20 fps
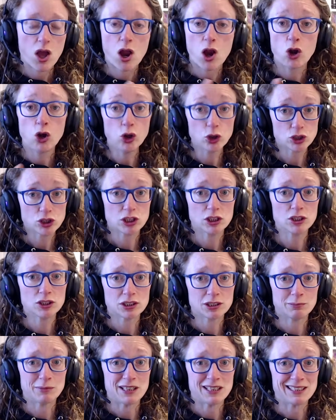Lots and
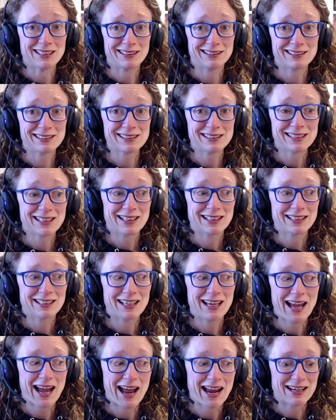lots of meetings
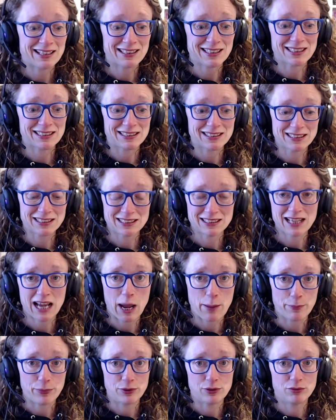and things that just
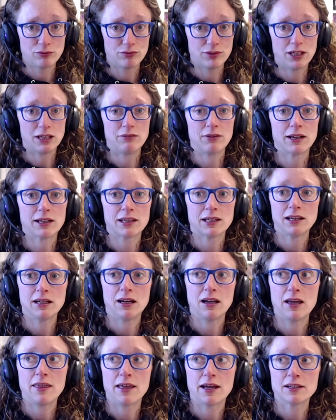happen really regularly
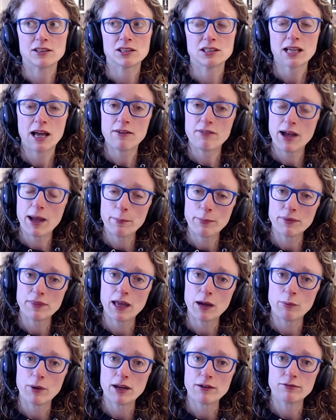like that just have happened
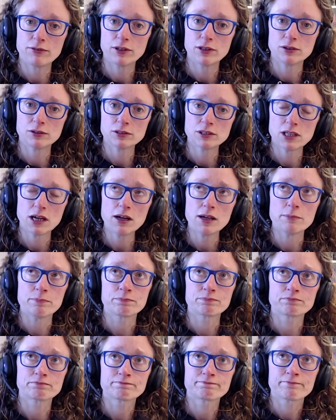that way for a long time.
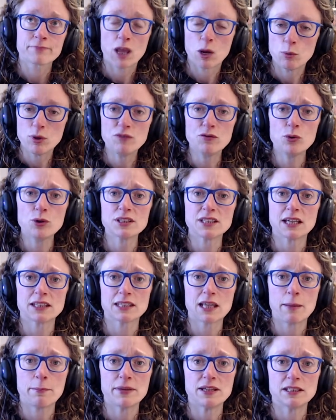We've always had
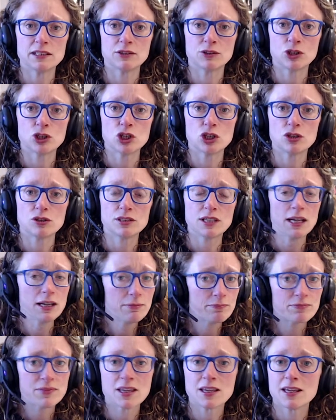that meeting on a Tuesday,
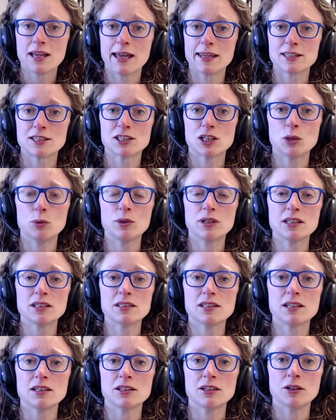and so we
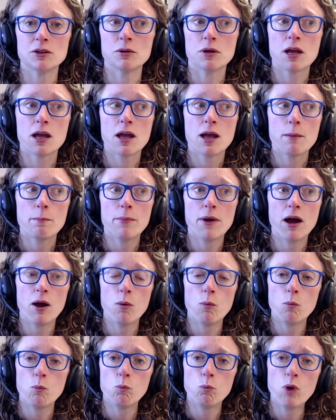continue. But
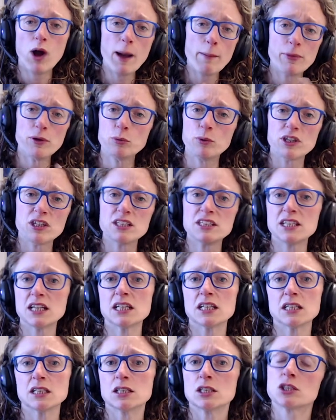what happened when you
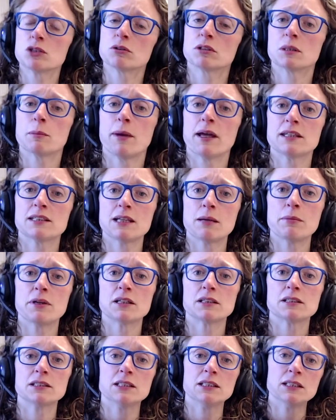didn't during the
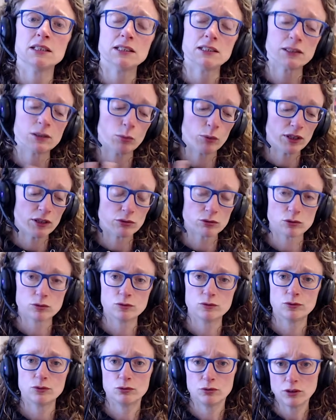pandemic? Did the wheels all
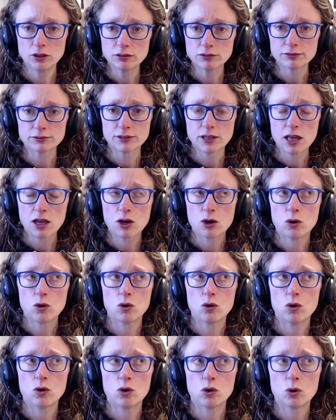fall off,
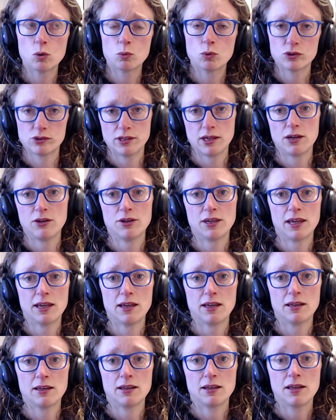or was it
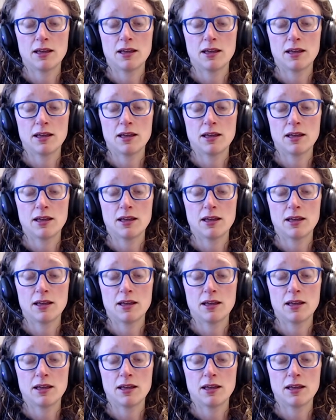okay?